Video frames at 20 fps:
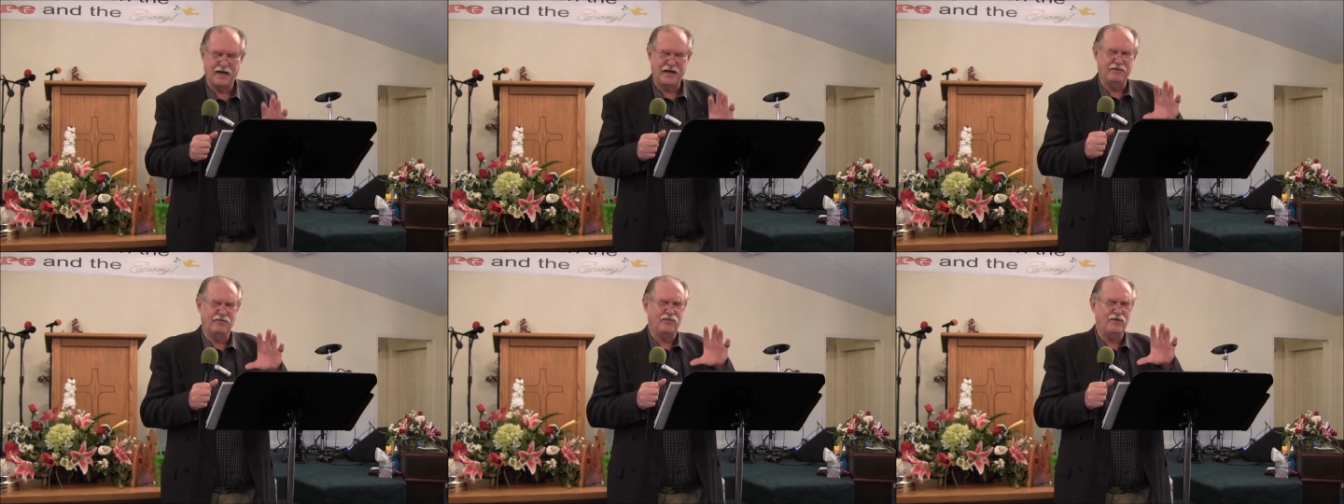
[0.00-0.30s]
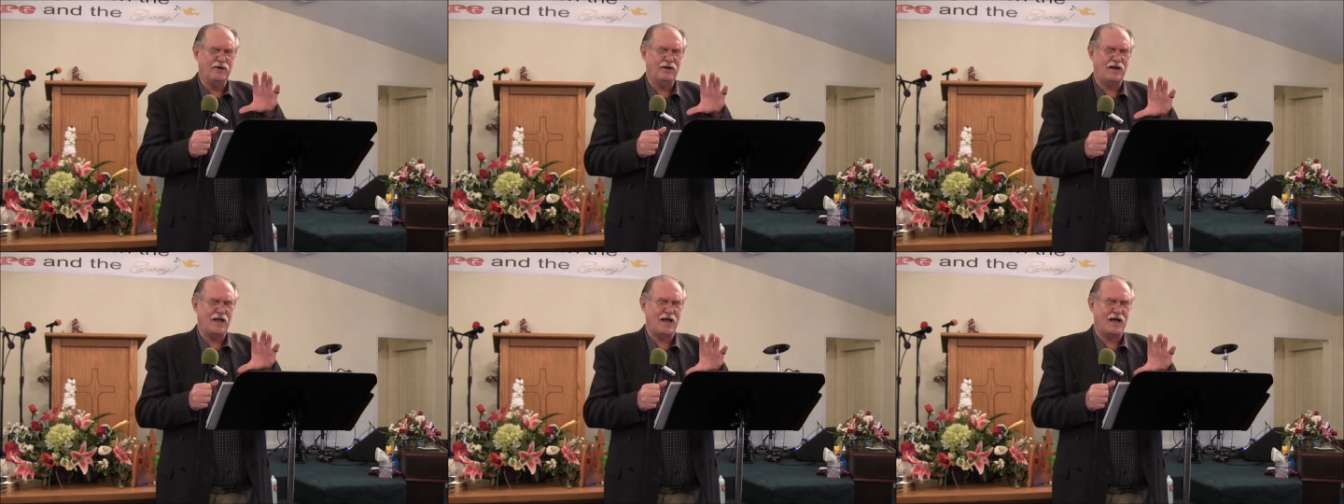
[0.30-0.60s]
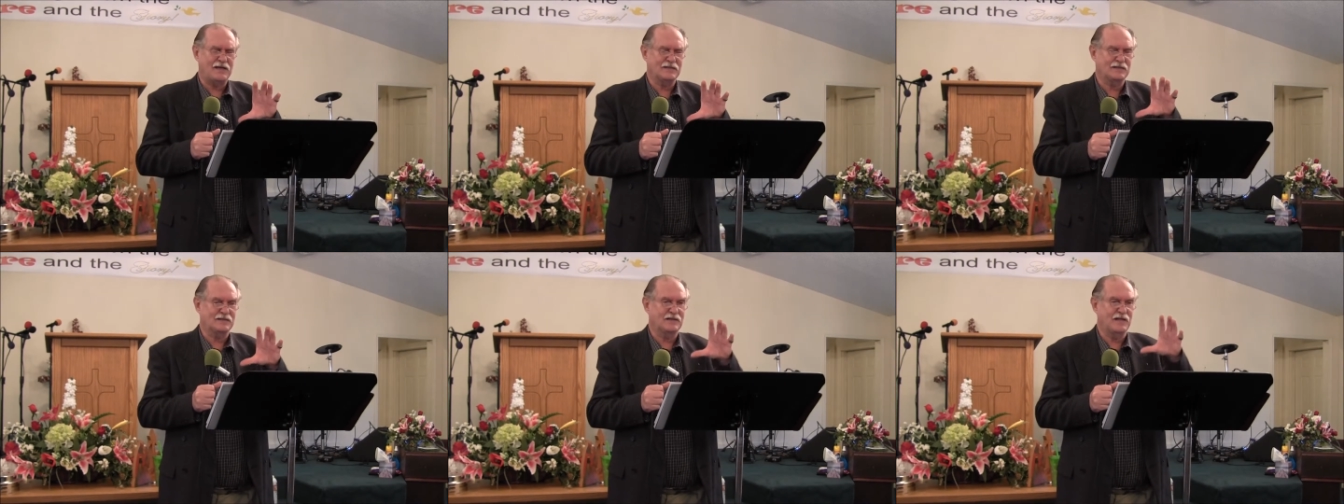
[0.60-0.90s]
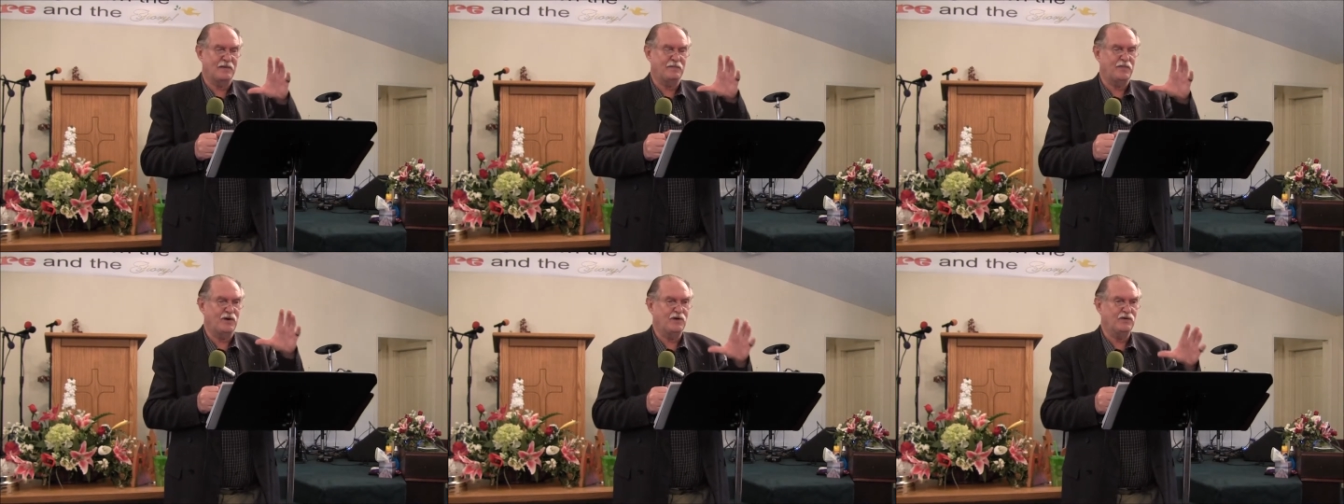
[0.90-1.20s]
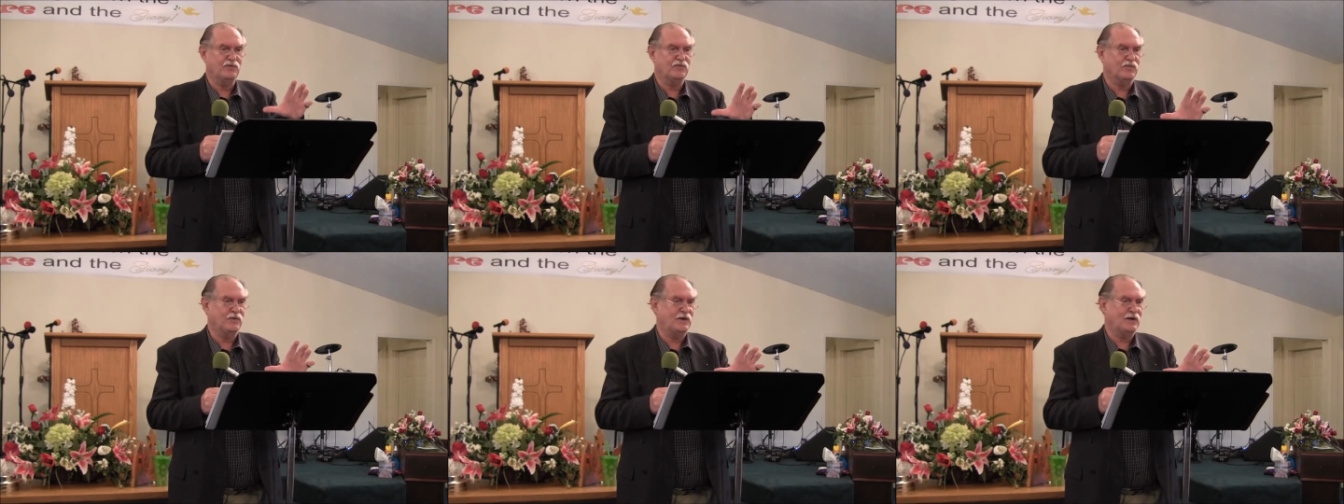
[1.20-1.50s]
he realized they
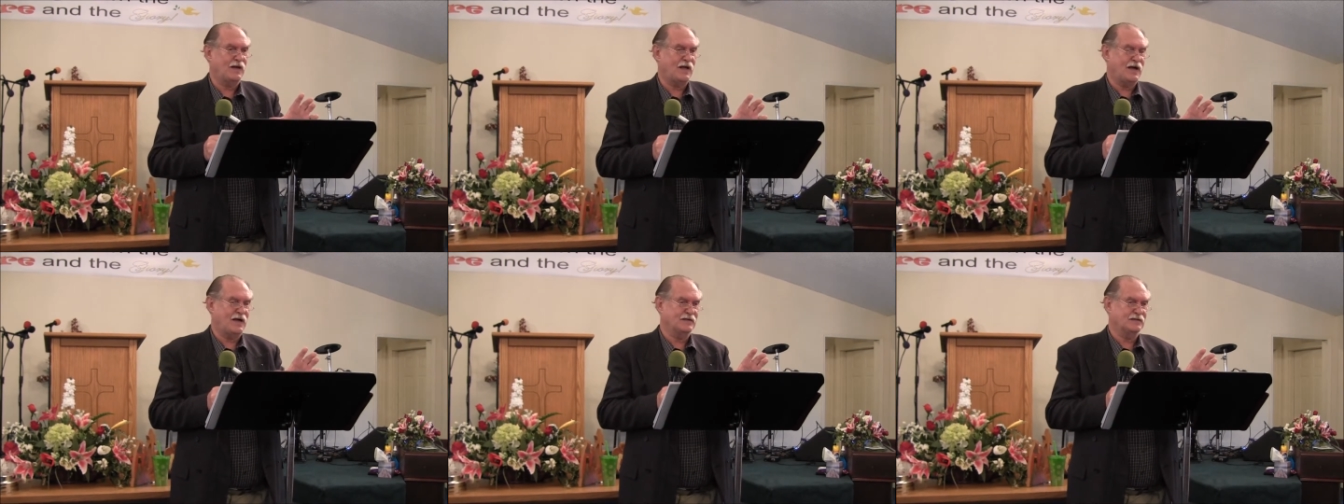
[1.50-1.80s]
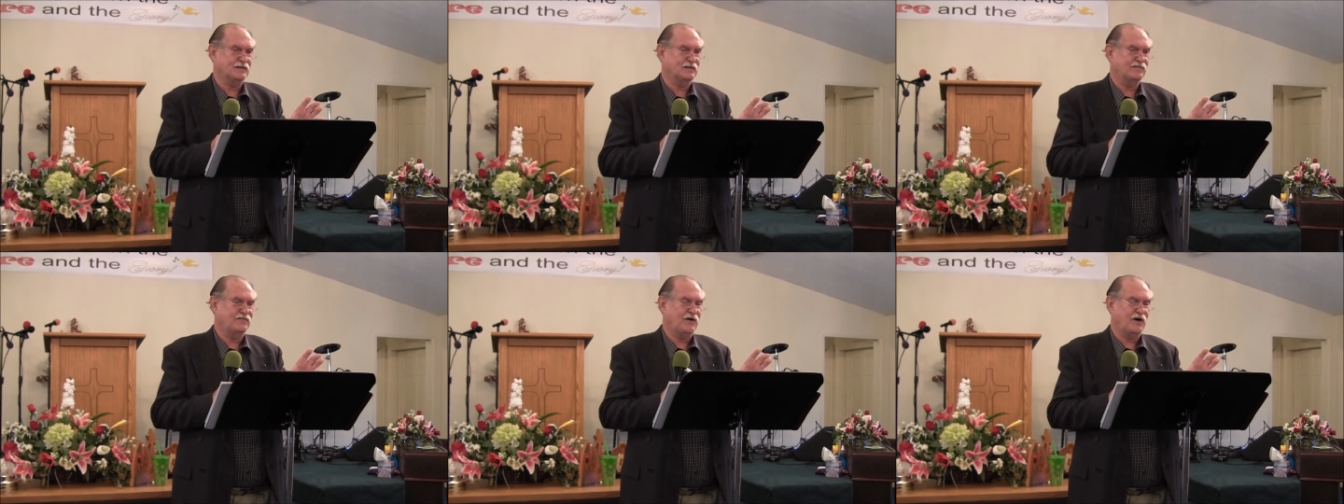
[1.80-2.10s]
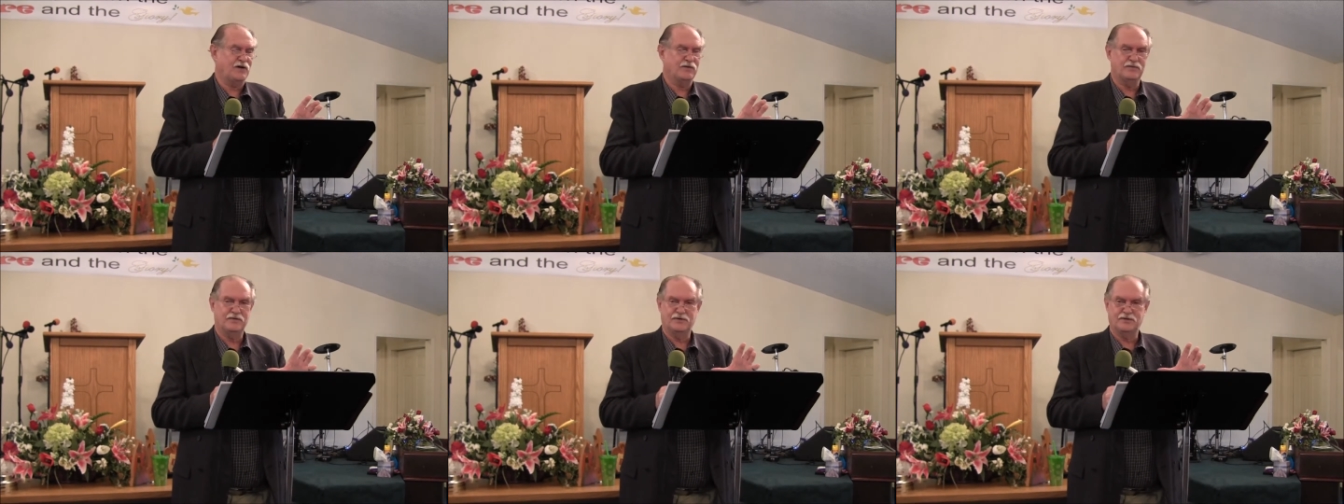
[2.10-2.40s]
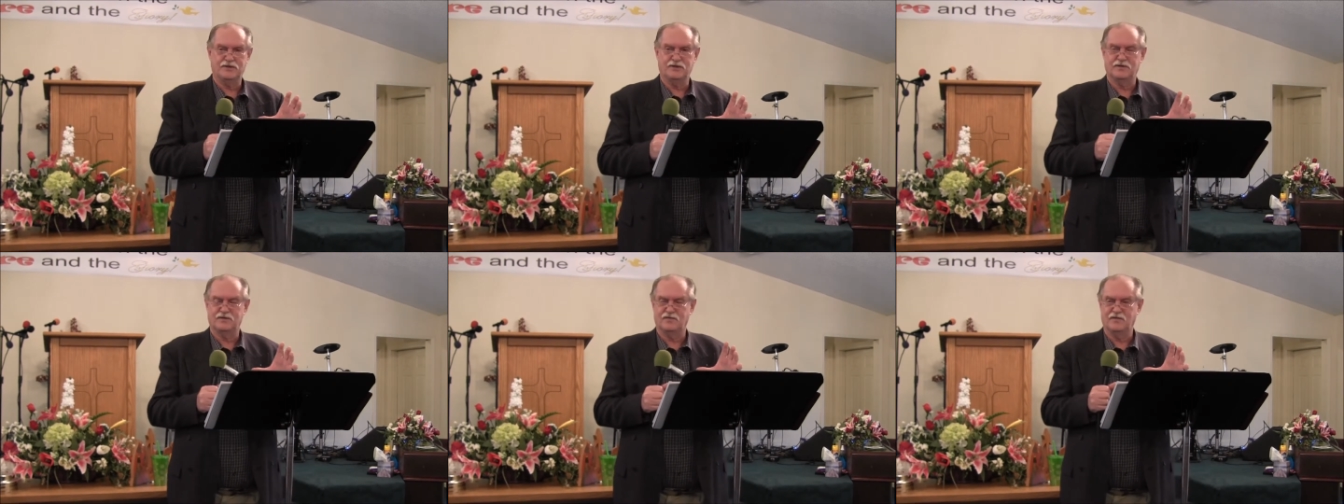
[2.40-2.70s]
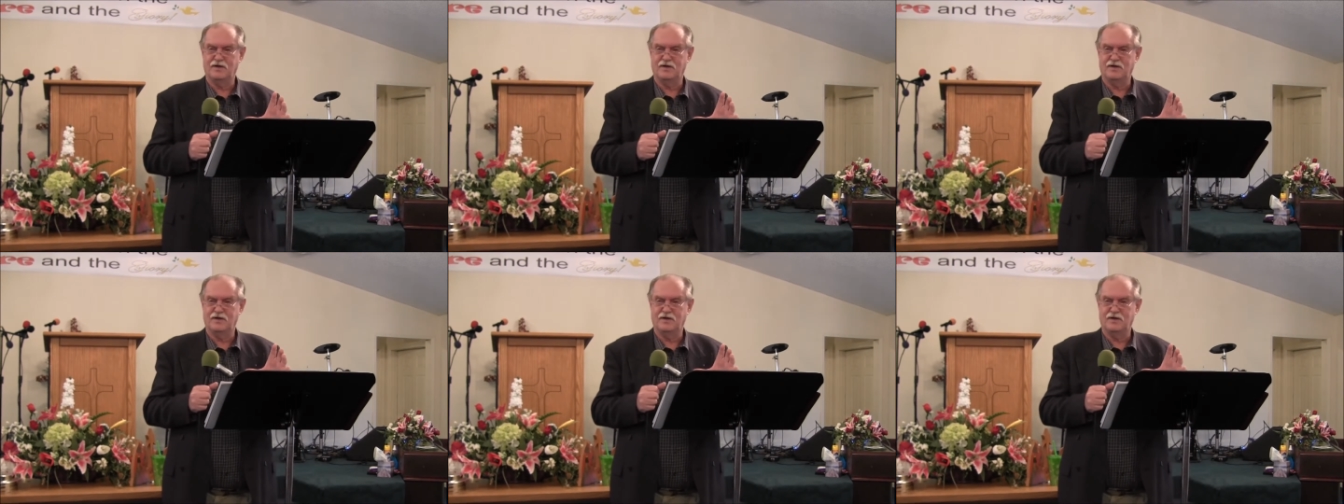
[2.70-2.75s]
both realized father and son